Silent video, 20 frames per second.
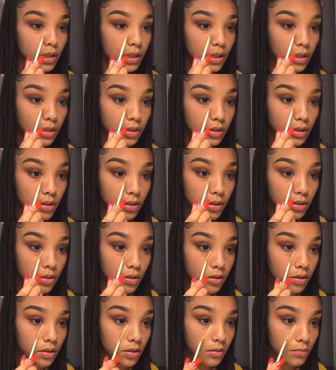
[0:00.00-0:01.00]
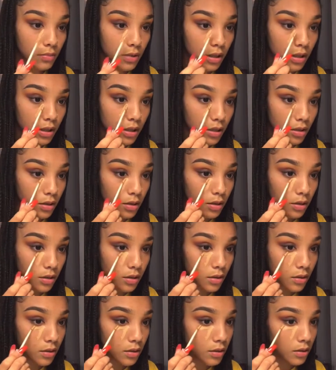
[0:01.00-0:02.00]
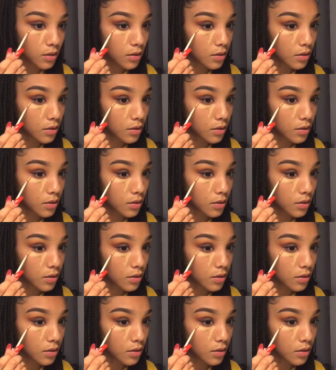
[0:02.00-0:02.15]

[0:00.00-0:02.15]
add this under my eyes.